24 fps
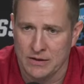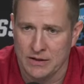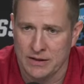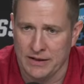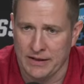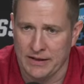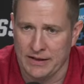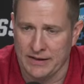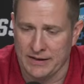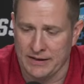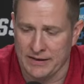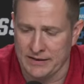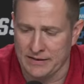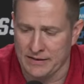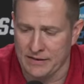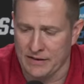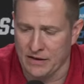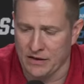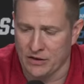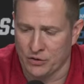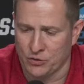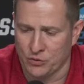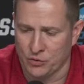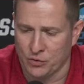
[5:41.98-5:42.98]
and
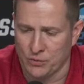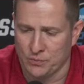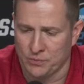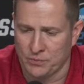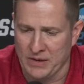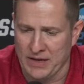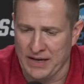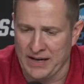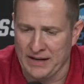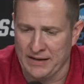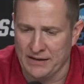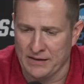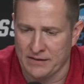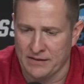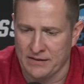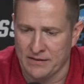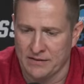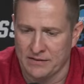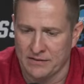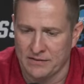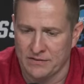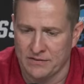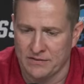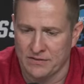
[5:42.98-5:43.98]
a group that
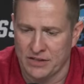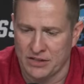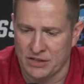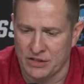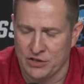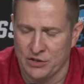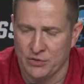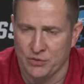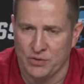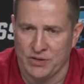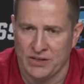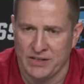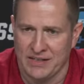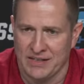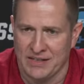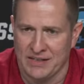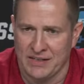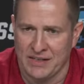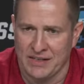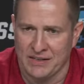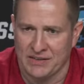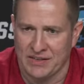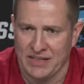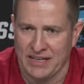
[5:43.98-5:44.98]
the unity
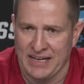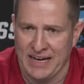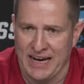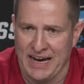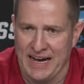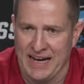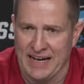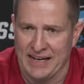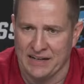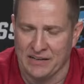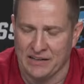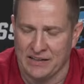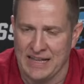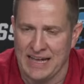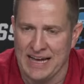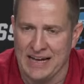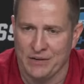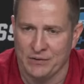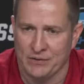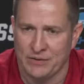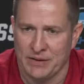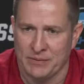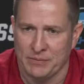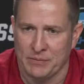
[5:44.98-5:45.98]
that they had
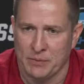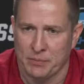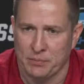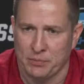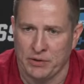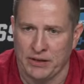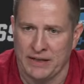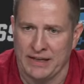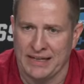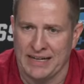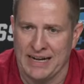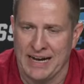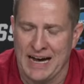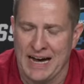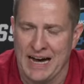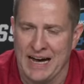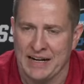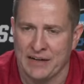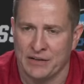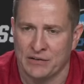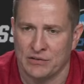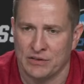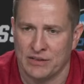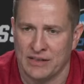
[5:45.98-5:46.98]
allowed them to play at a
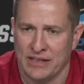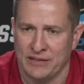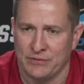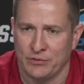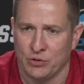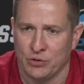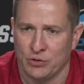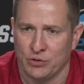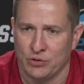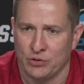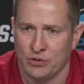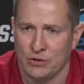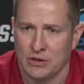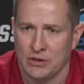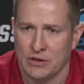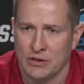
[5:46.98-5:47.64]
higher level